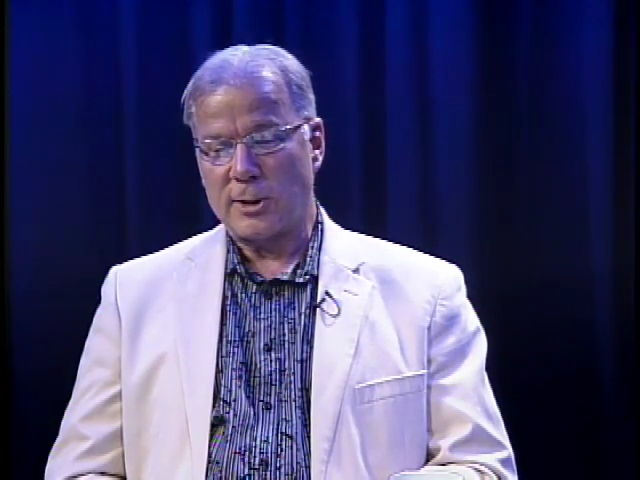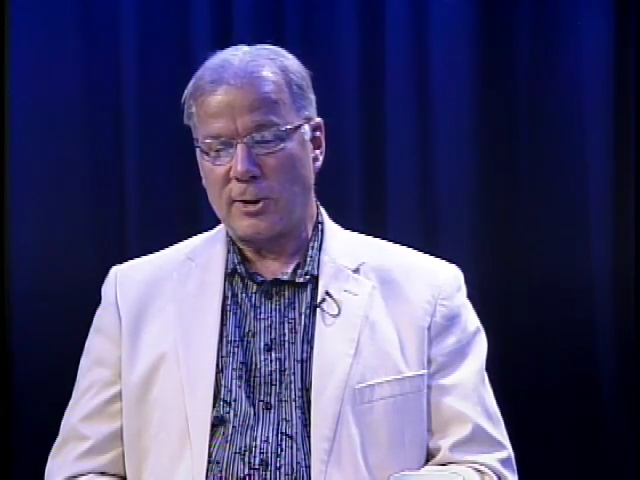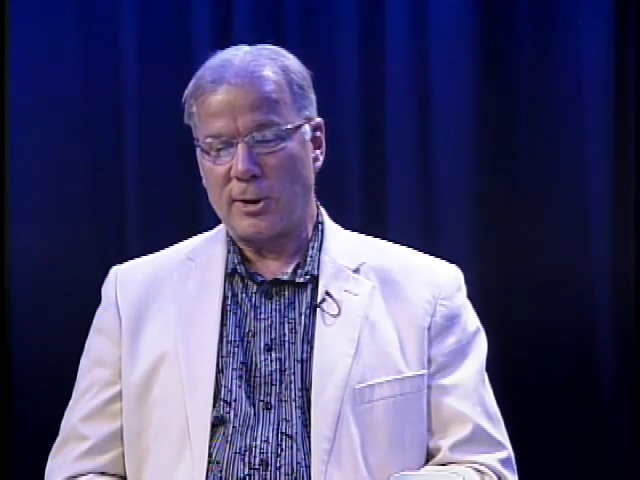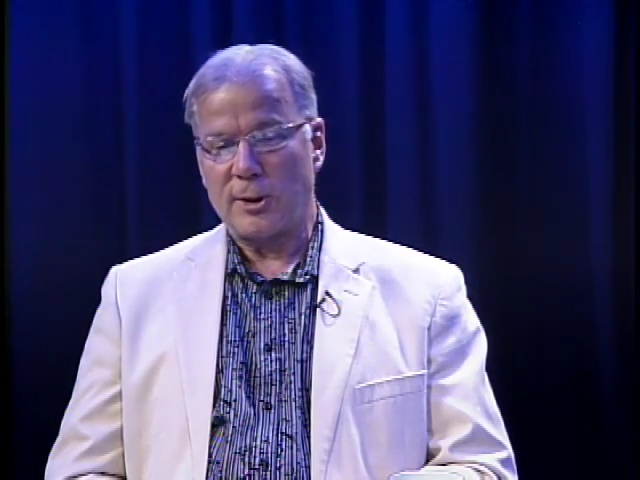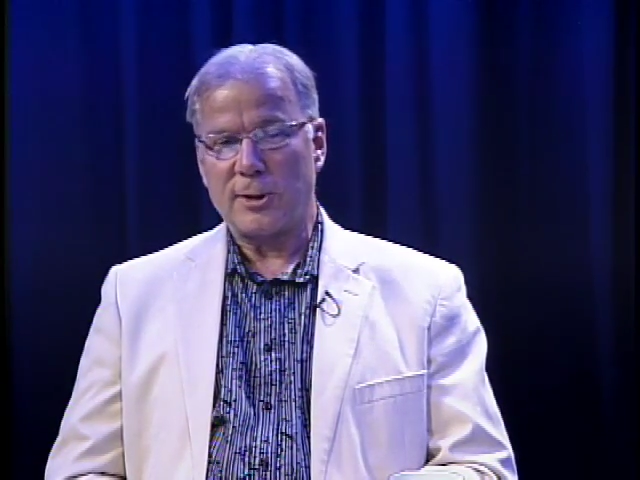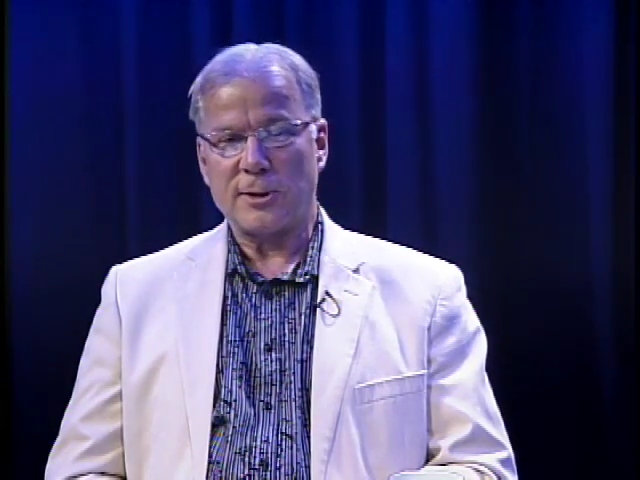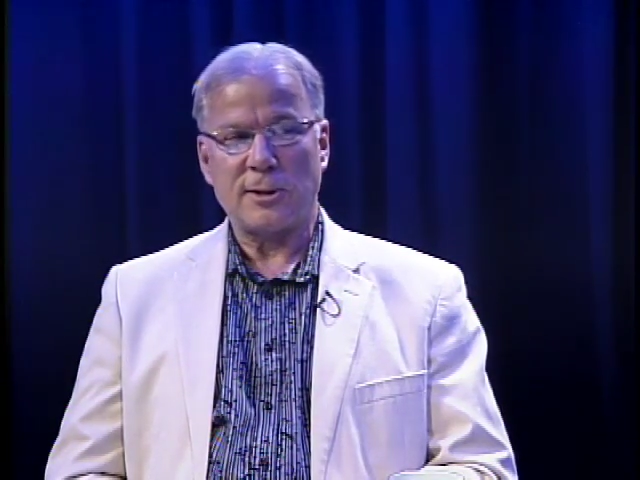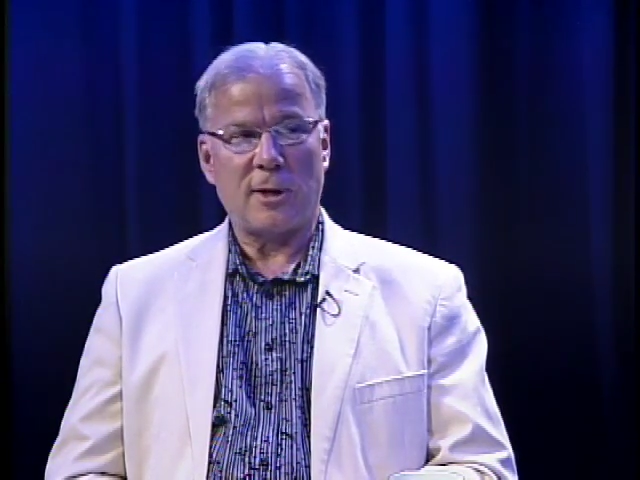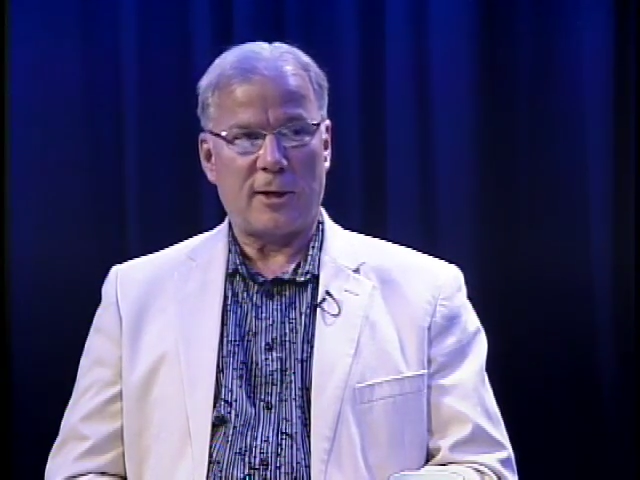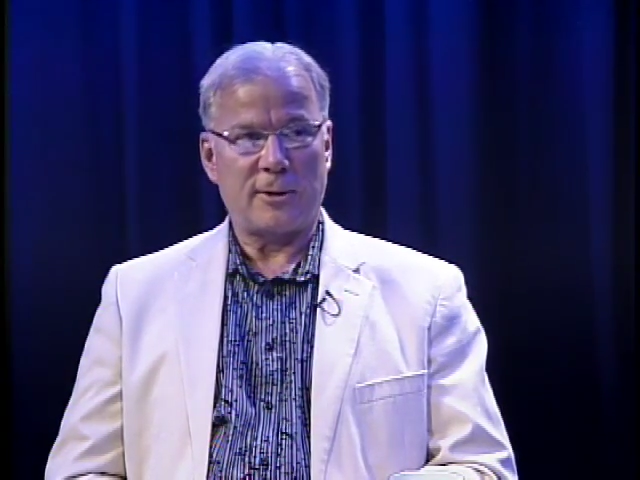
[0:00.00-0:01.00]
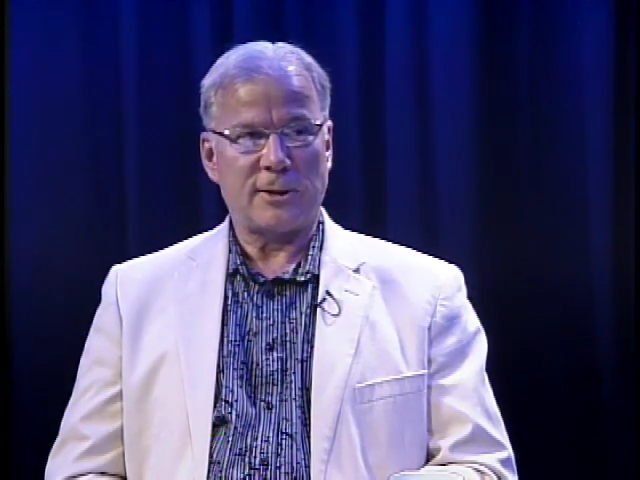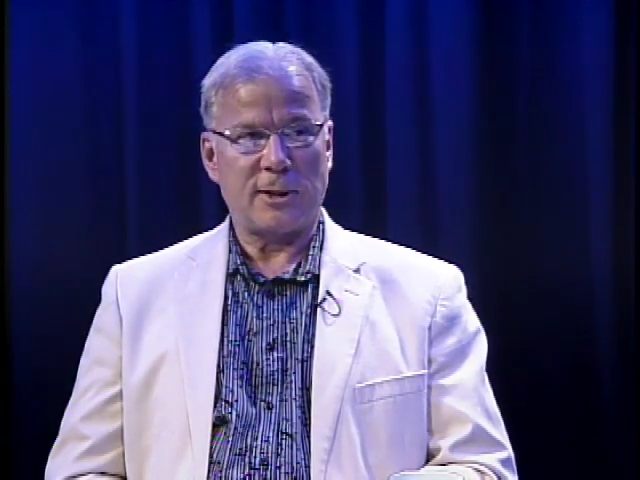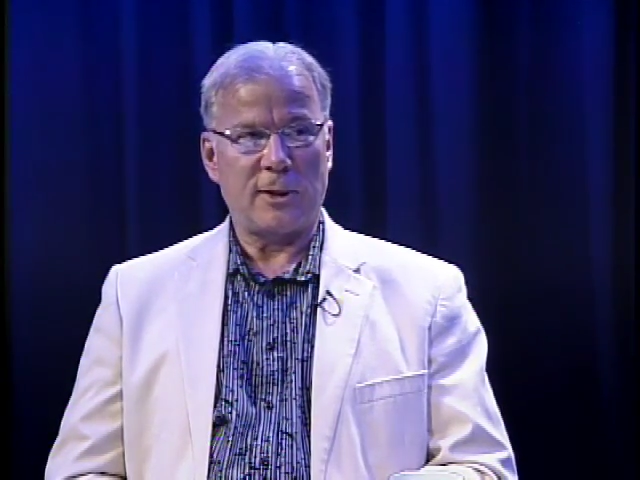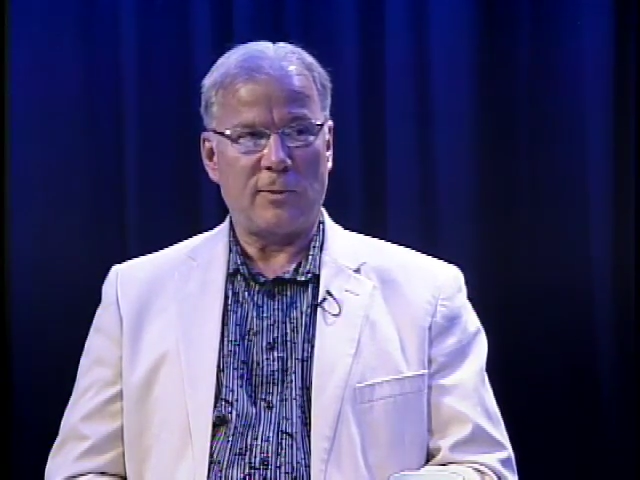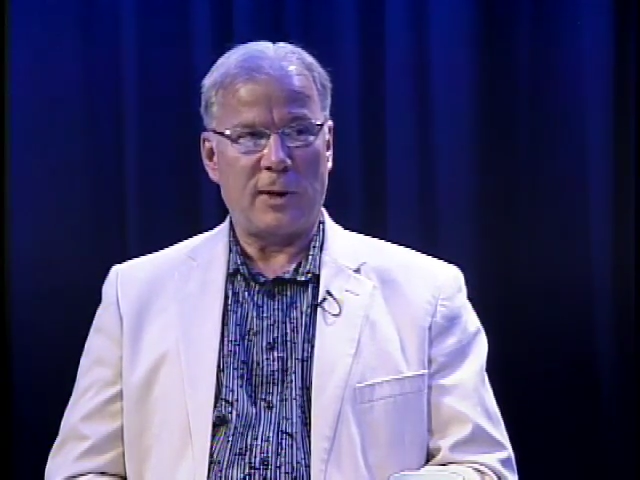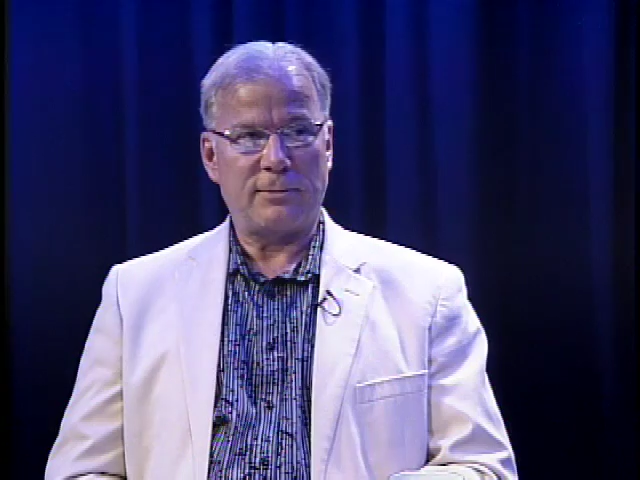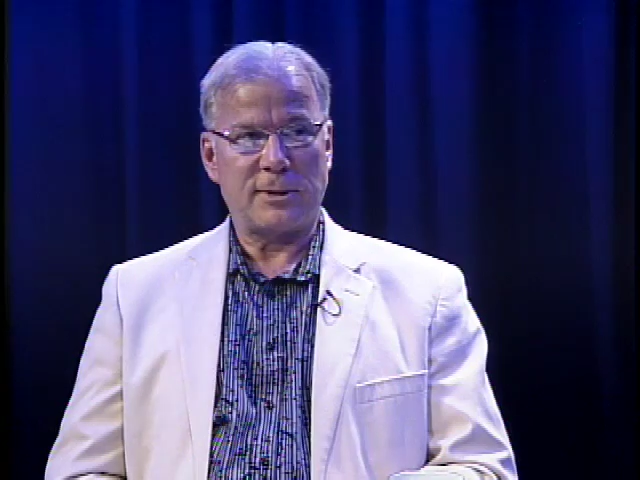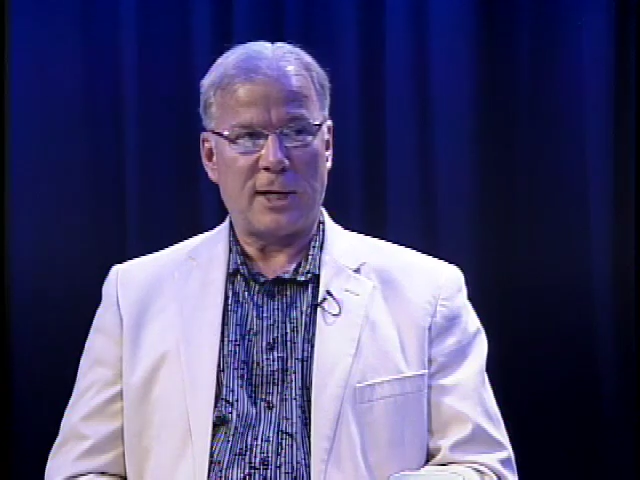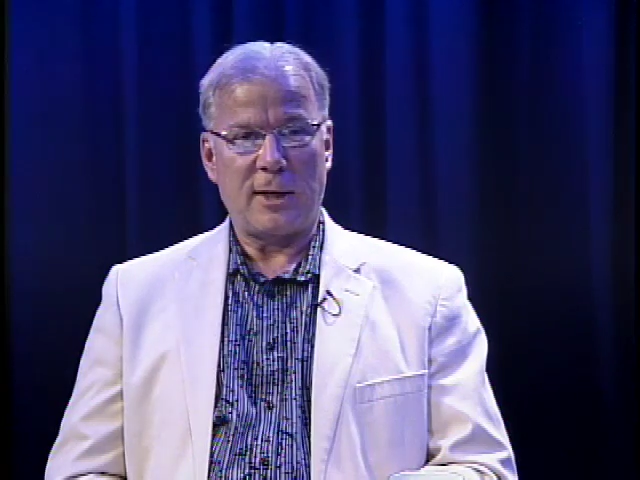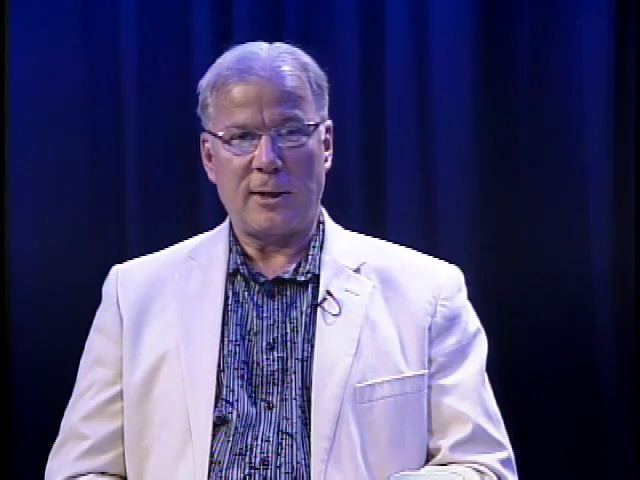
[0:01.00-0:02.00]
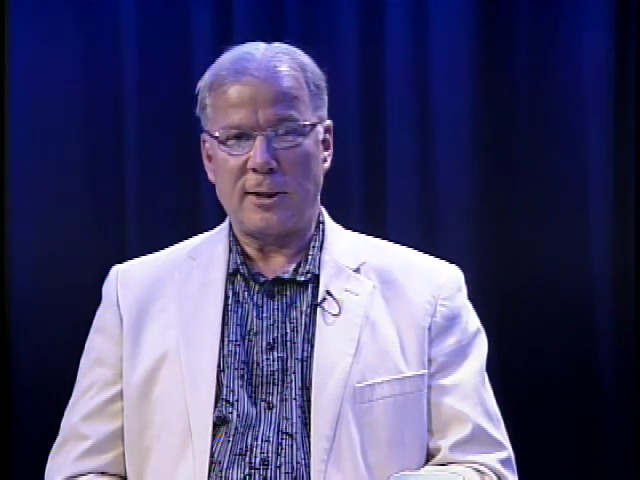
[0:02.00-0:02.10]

to look at this on the city website.